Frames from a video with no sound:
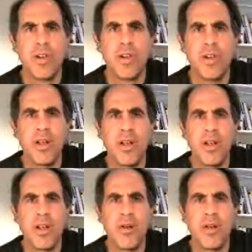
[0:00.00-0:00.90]

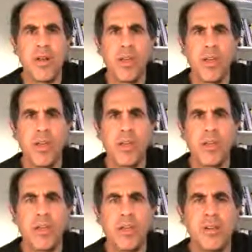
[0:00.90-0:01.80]

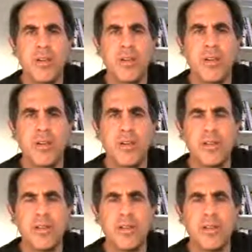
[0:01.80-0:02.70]

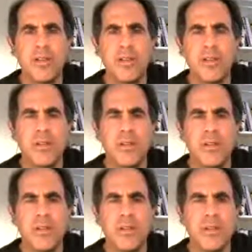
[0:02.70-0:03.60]

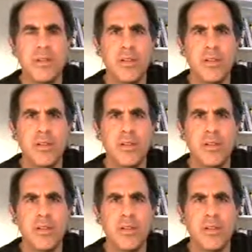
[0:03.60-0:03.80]
(silent)